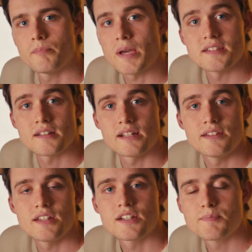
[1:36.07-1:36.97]
Basically,
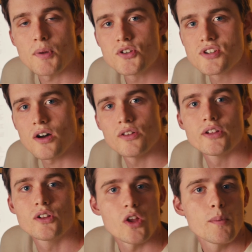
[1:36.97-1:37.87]
the exposure on the
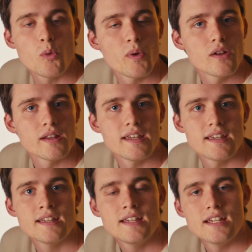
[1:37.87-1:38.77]
global wheel
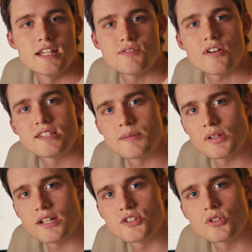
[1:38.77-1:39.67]
here is very
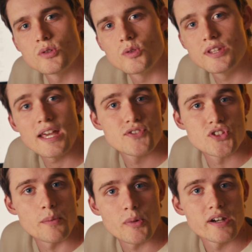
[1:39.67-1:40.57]
similar to the
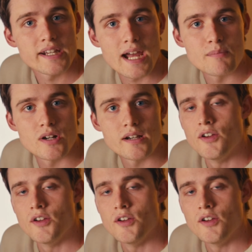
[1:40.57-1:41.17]
f-stop on a camera.